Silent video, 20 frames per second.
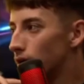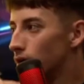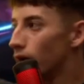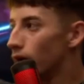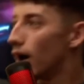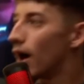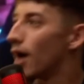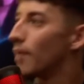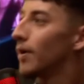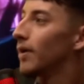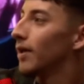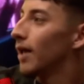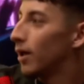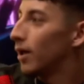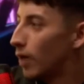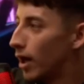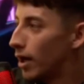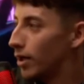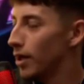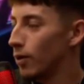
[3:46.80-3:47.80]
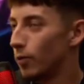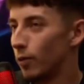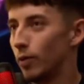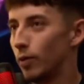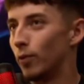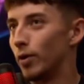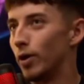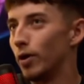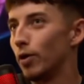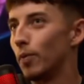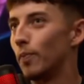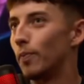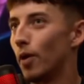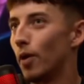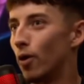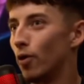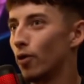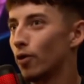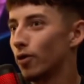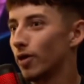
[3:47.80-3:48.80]
No, I mean, like, I think when we were
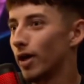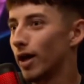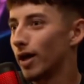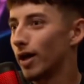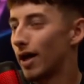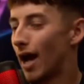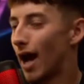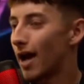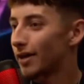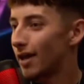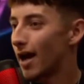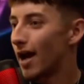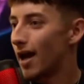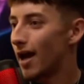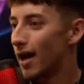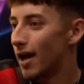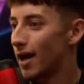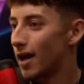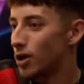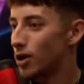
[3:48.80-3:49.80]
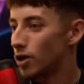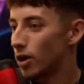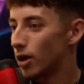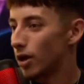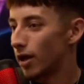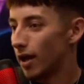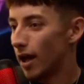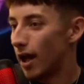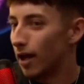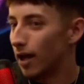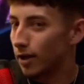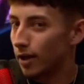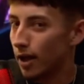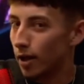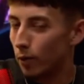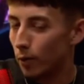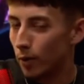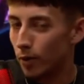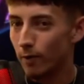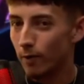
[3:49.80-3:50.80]
both, like, at that age, again,
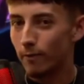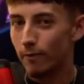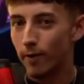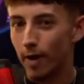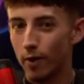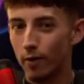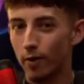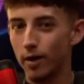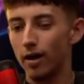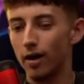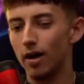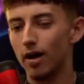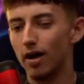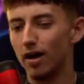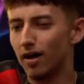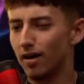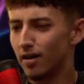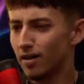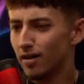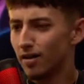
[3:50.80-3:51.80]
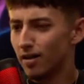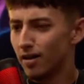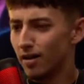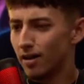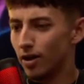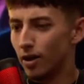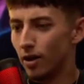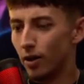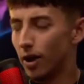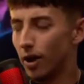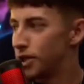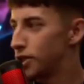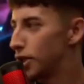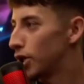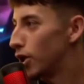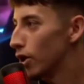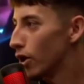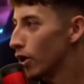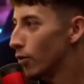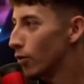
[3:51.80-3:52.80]
like, we were very, you know,
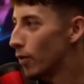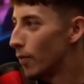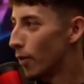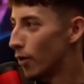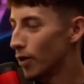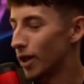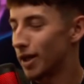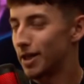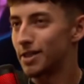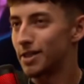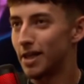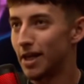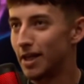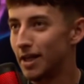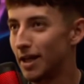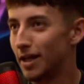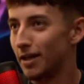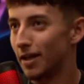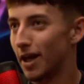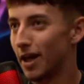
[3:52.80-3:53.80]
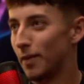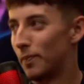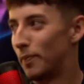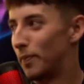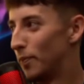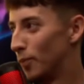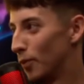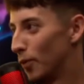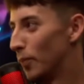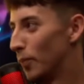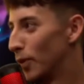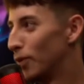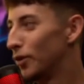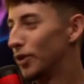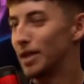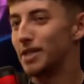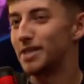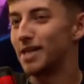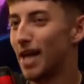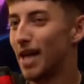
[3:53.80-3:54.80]
insecure. We're both like skinny, like we're
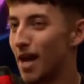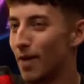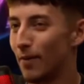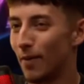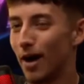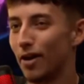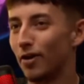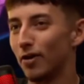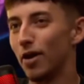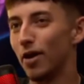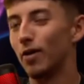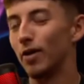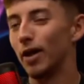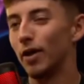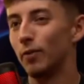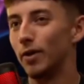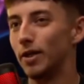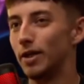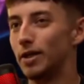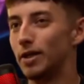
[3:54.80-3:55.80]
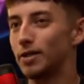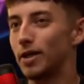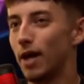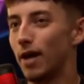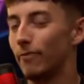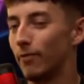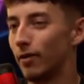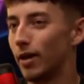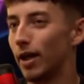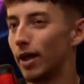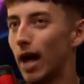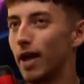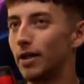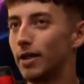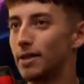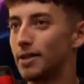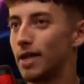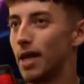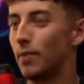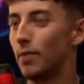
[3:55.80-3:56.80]
built the same. I don't know, like we just, I feel like had
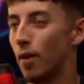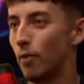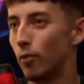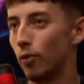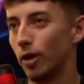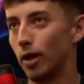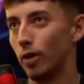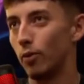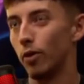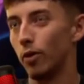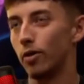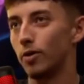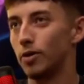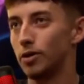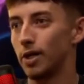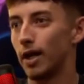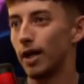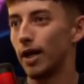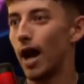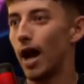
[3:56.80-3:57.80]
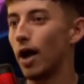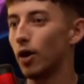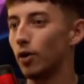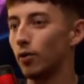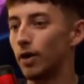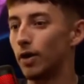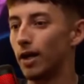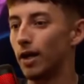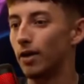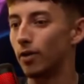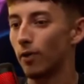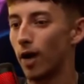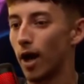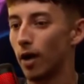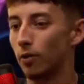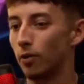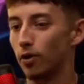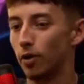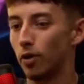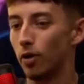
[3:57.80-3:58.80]
the same upbringing where it was like, how do we
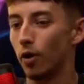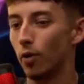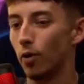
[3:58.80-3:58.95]
interact with the girl